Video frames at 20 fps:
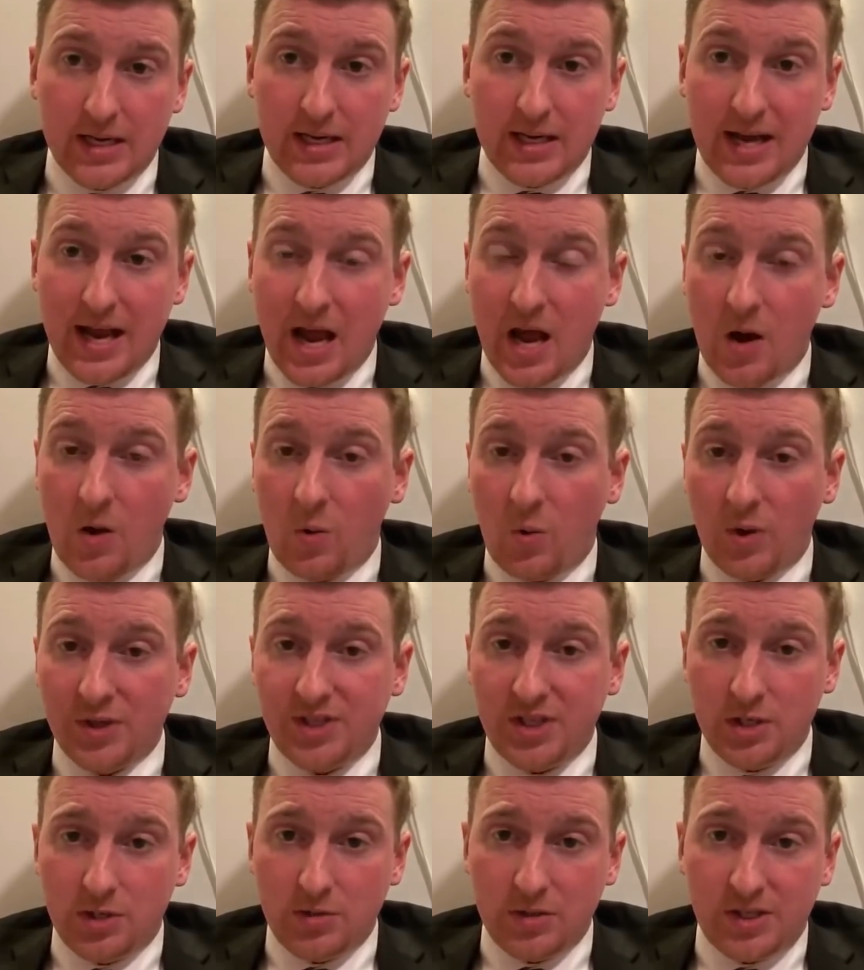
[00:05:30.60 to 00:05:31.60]
Now, what's
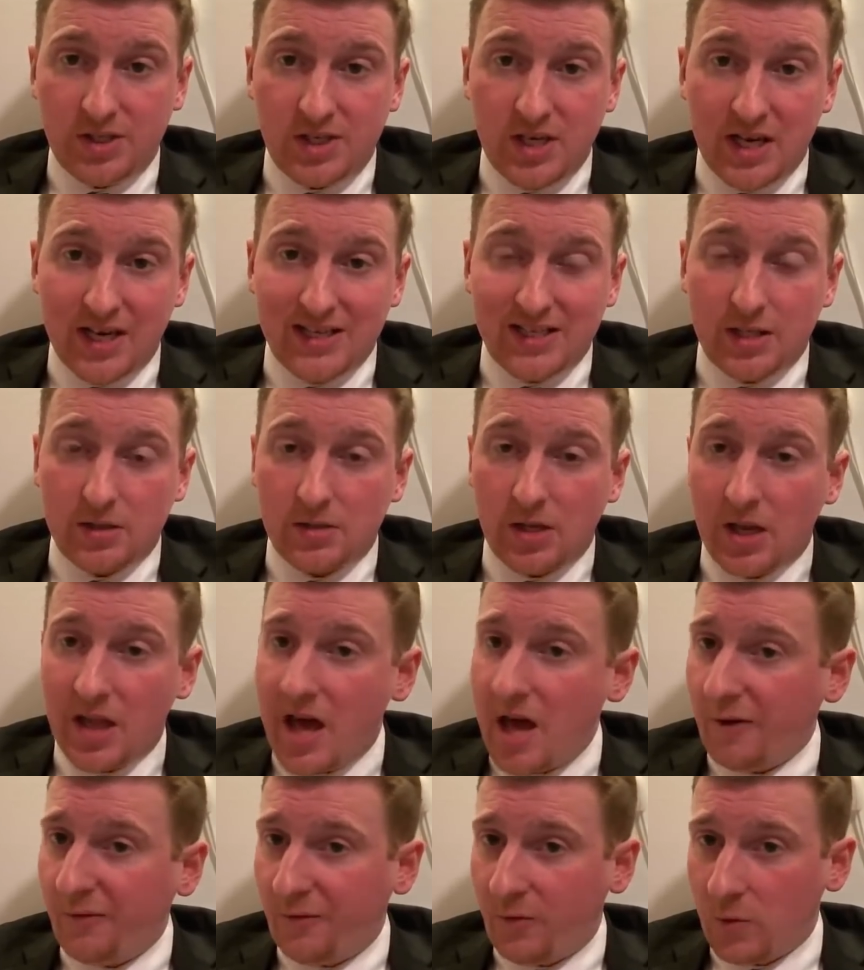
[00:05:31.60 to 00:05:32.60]
interesting is there's a
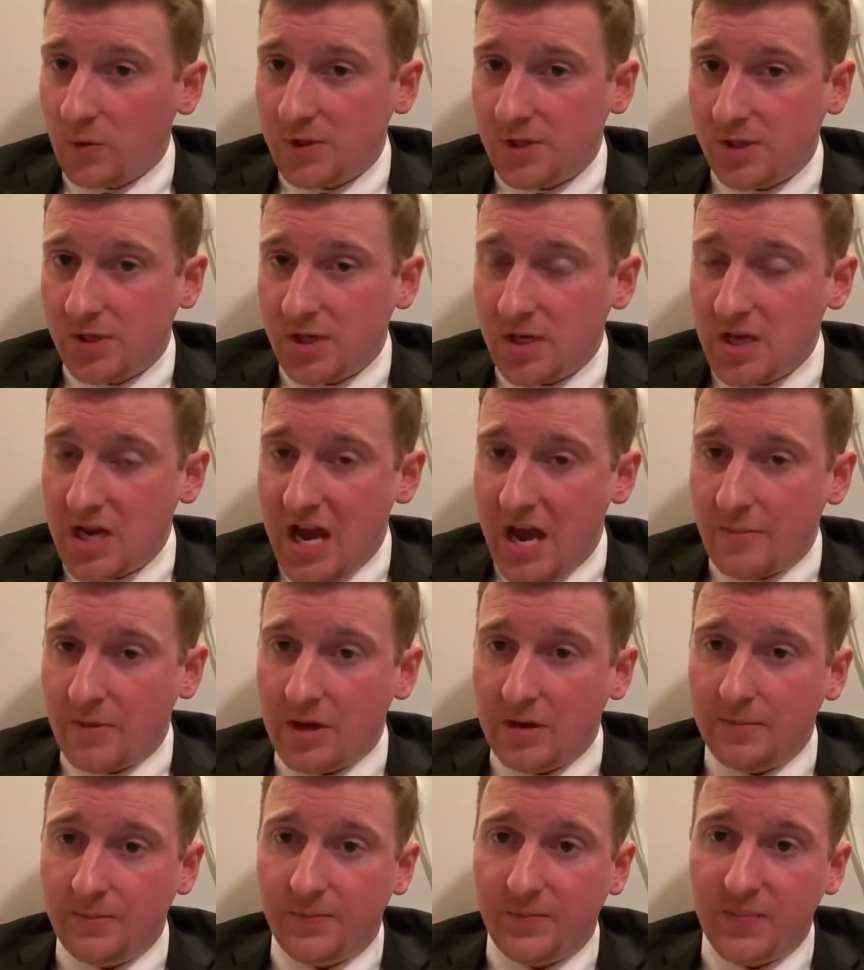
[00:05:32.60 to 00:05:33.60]
lot of forces in
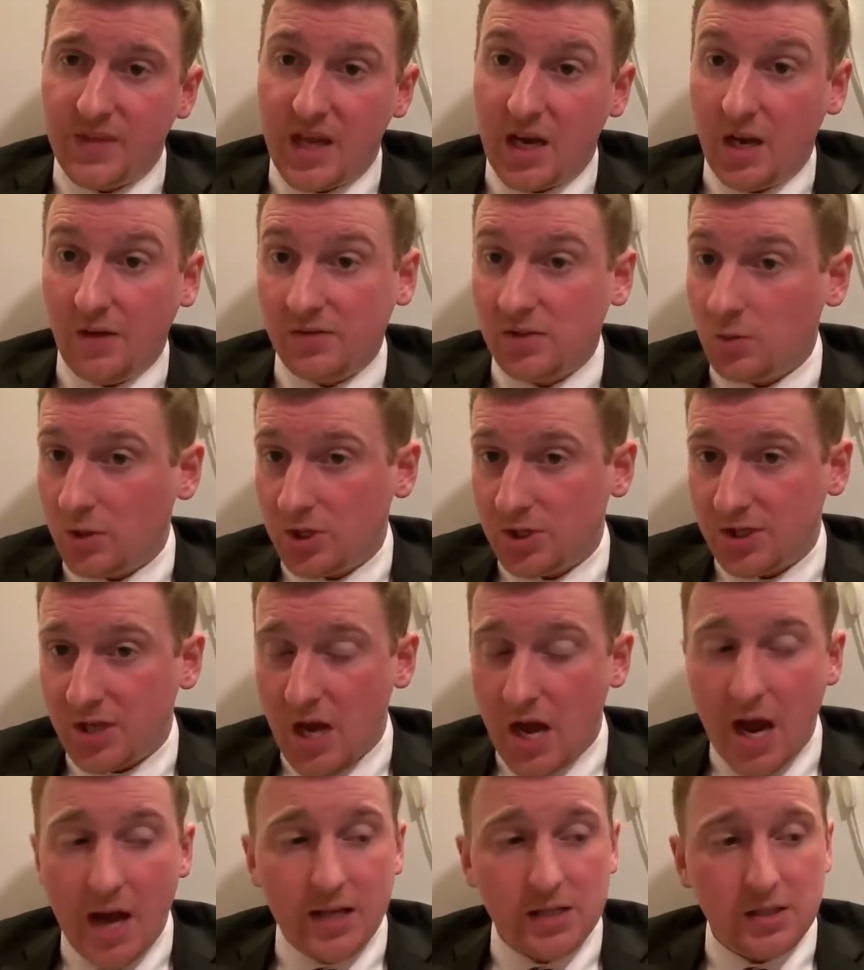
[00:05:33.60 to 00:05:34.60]
Yemen that have switched
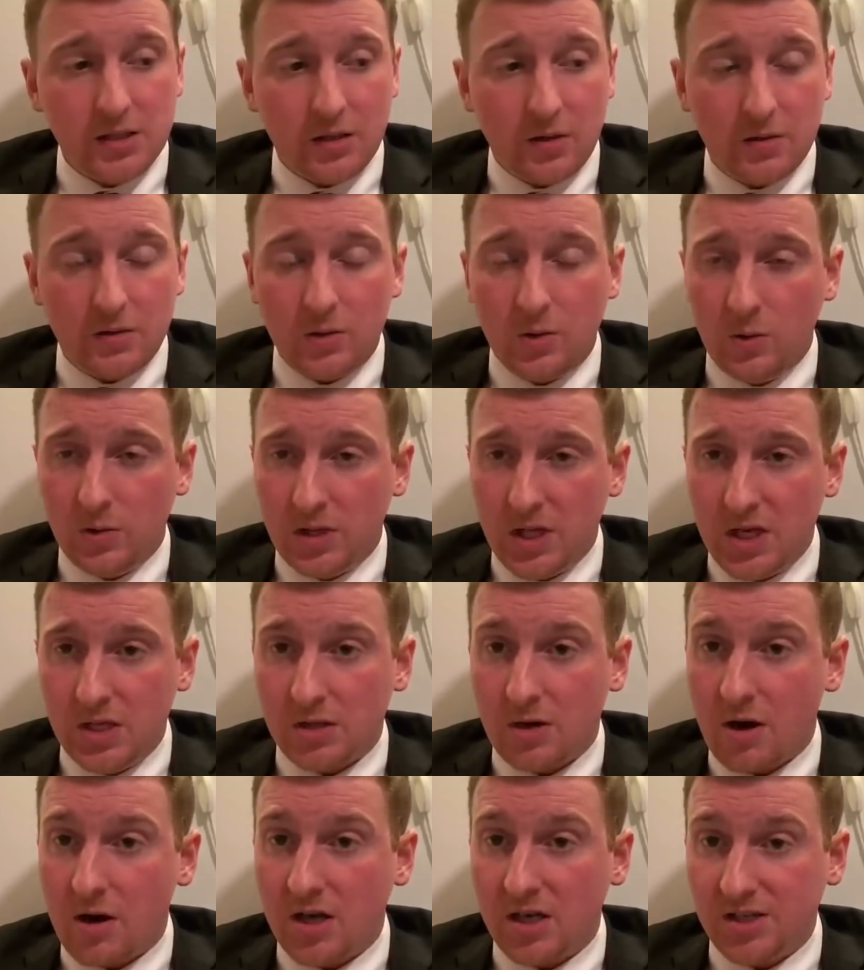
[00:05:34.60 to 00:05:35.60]
sides. You know, the Houthis
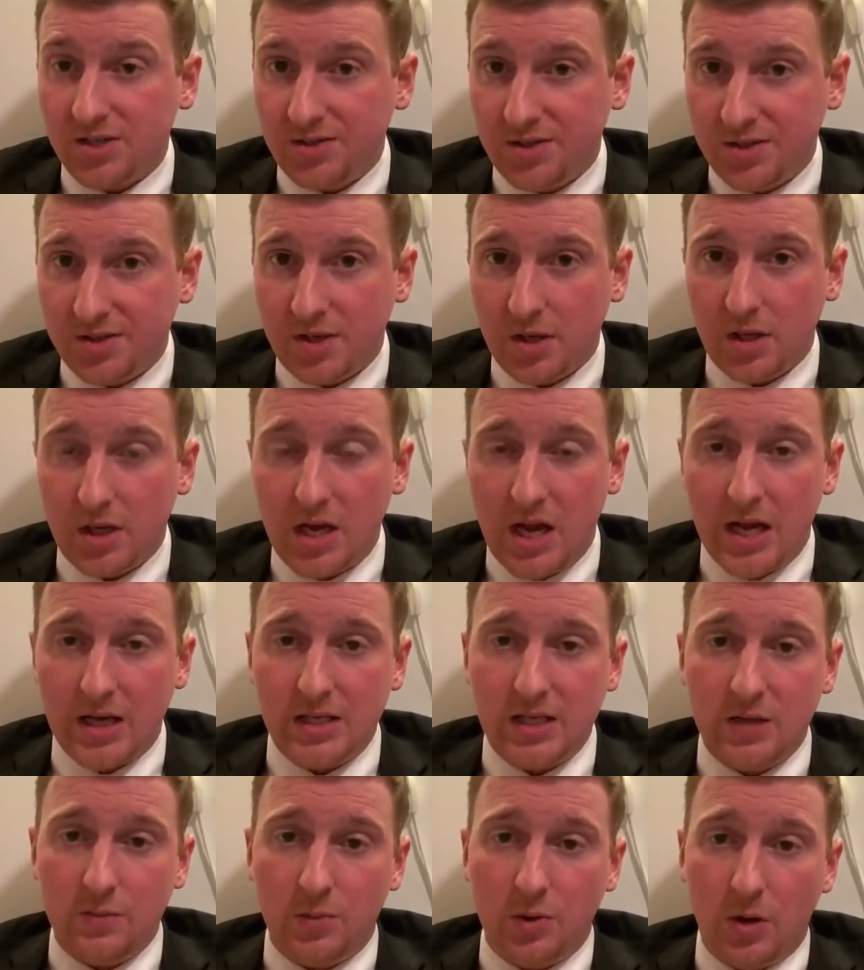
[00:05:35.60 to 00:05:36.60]
are consistently
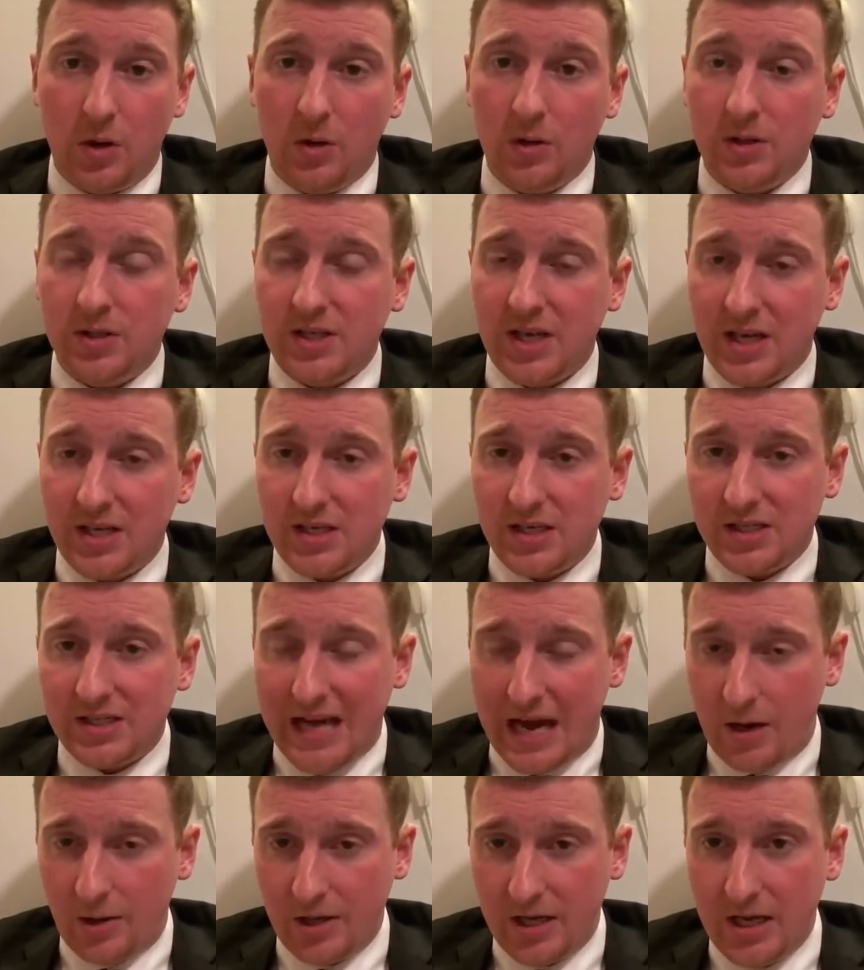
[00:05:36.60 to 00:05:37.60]
anti-imperialist,
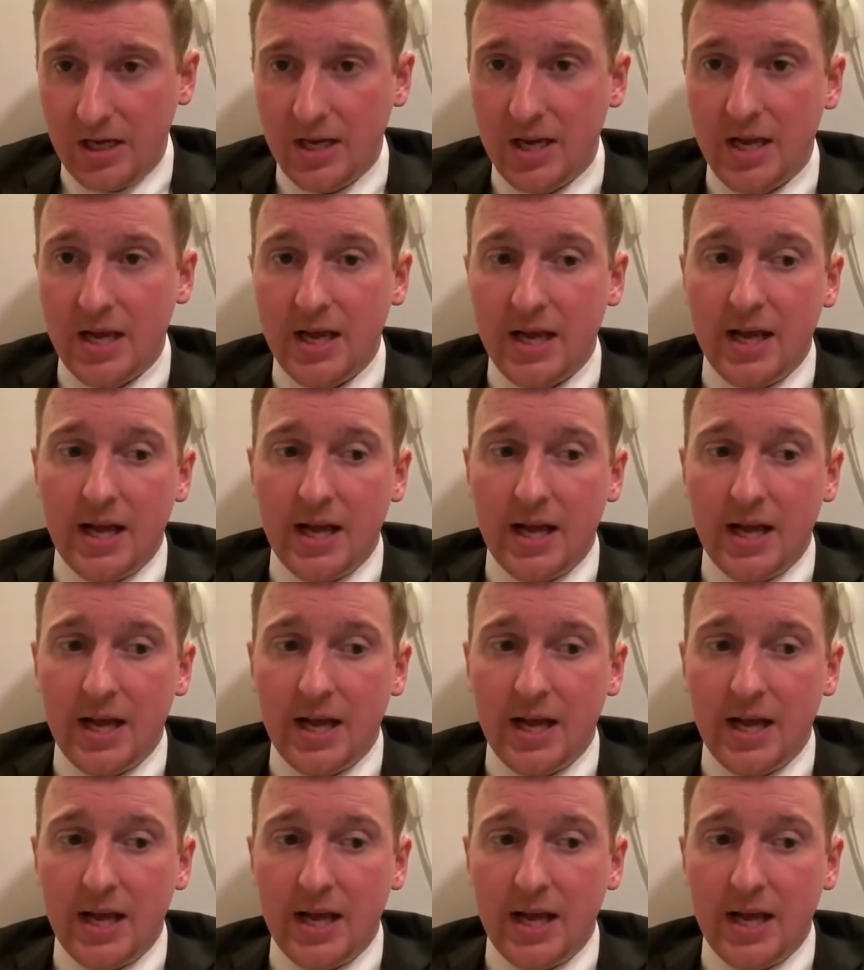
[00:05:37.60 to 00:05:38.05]
anti-Saudi.